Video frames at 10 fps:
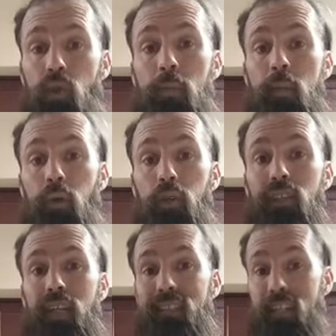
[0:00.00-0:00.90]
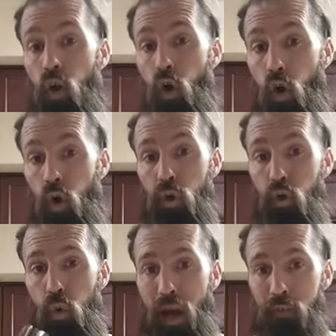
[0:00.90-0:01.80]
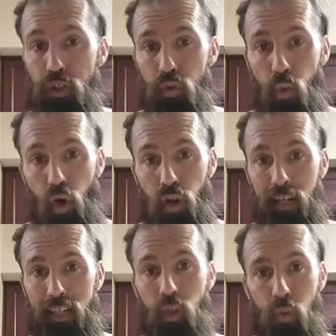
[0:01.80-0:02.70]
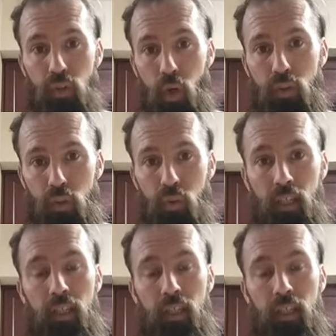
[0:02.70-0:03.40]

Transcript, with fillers: people understand this. That all, whoever you are, I don't know you.